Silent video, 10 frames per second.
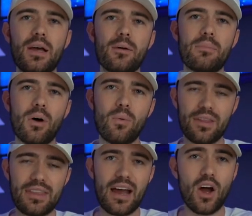But
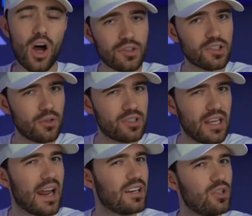with that also
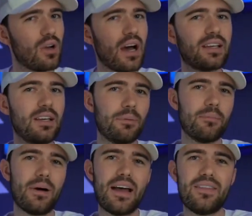said, I do got to keep
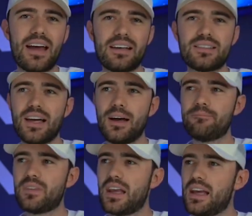in mind that.
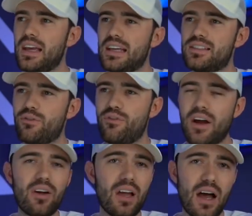Um, it's
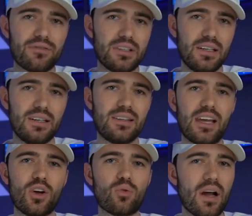very often
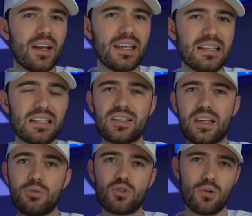that you're running into
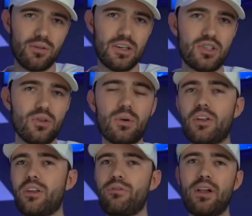some sort of issue,
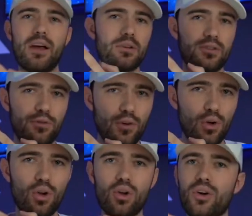whether the flight was
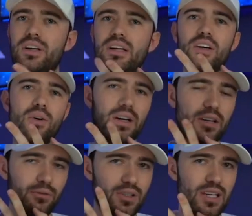full or you need to go at a
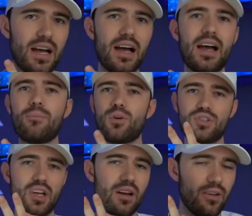different time or
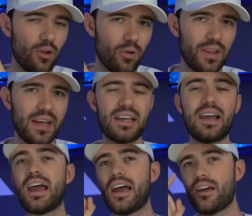it's not available that
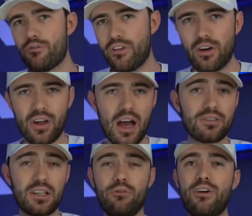day. Very
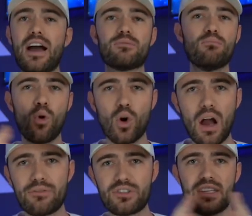often, in fact, more
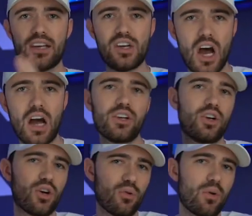often than not, you're
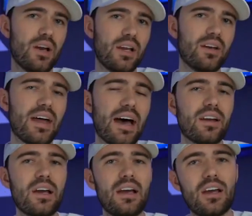gonna run into
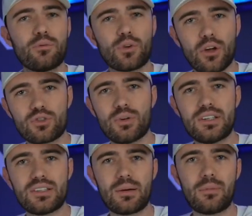that. And for those
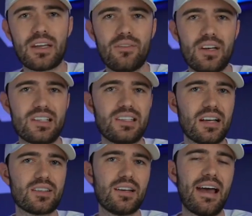reasons, I'm gonna give it a
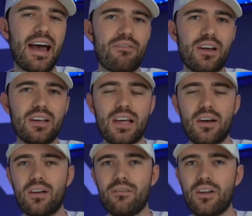six and a half out of 10
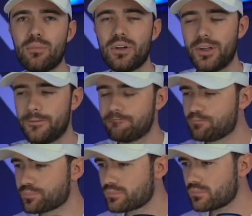on availability.
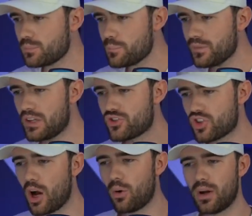
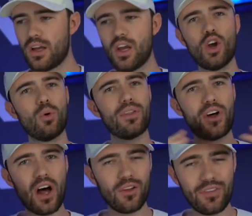So, with
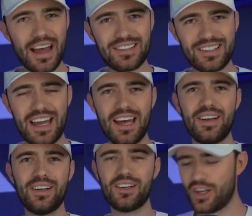all of that
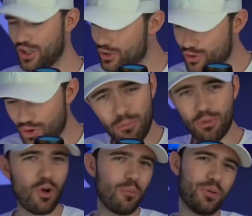said, drum
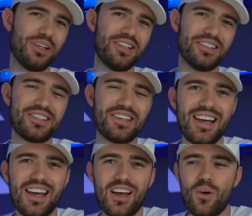roll please.
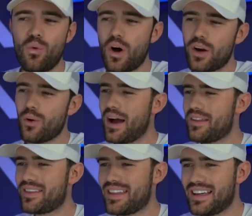What do I
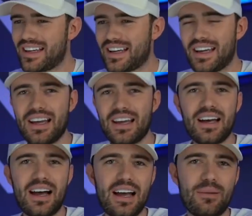think
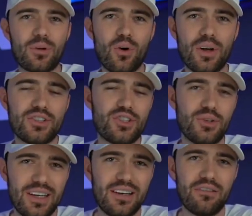I'm going to
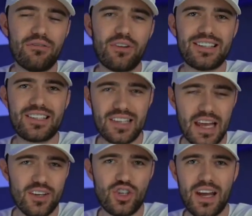give
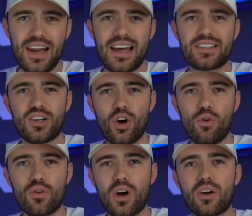SetJet as an
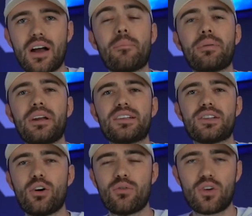overall company, as
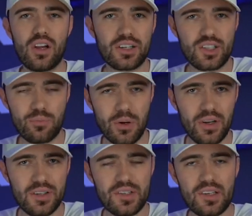an overall
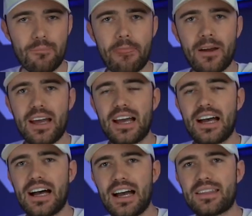experience?
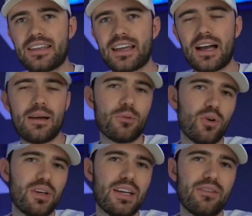I think I'm
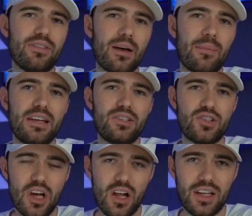going to give them a
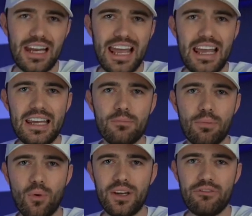solid
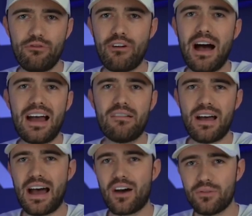
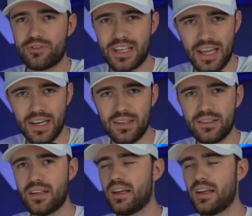8.5 out of 10.